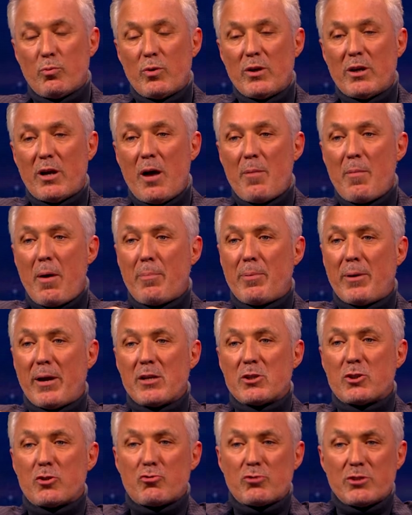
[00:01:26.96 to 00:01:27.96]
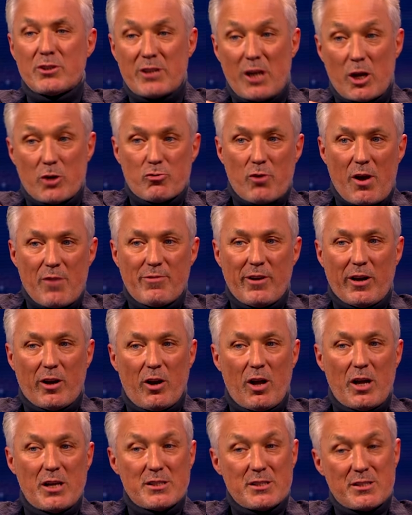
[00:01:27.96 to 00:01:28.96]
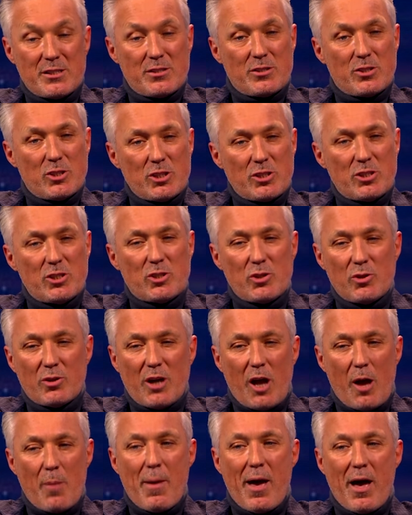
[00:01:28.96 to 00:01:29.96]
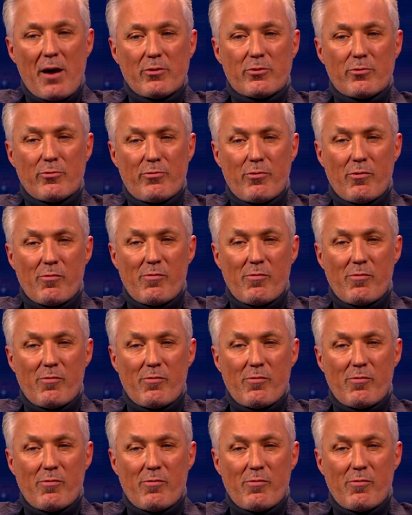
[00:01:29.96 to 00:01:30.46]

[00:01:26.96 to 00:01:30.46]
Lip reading: we come up against a set of traffic lights just as you come out of the